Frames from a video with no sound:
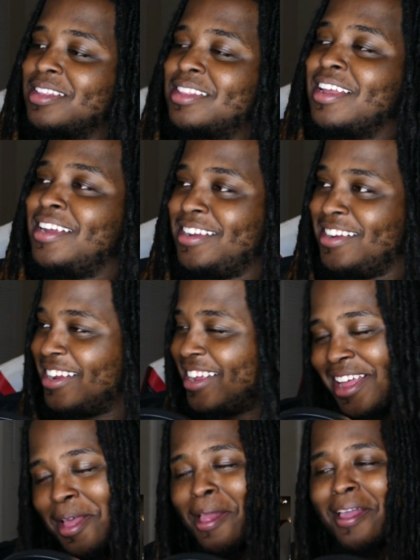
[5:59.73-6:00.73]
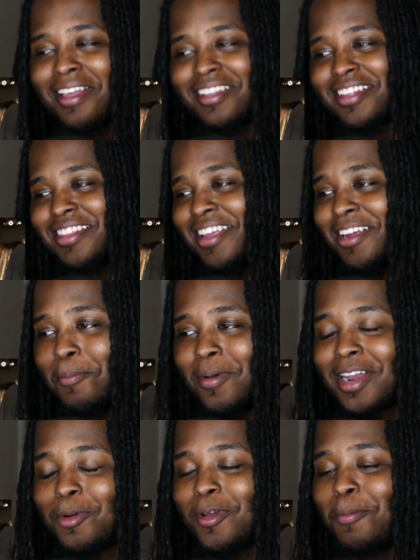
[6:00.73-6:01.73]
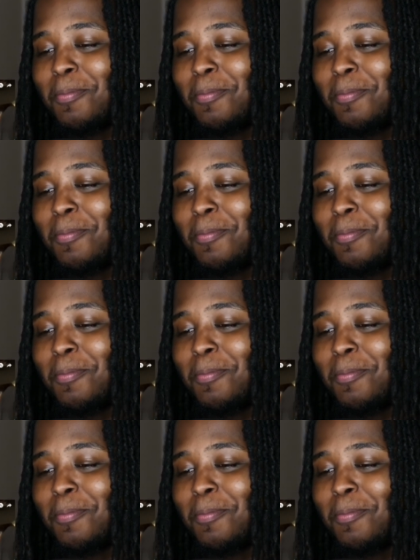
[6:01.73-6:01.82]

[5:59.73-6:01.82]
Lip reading: the thing about it with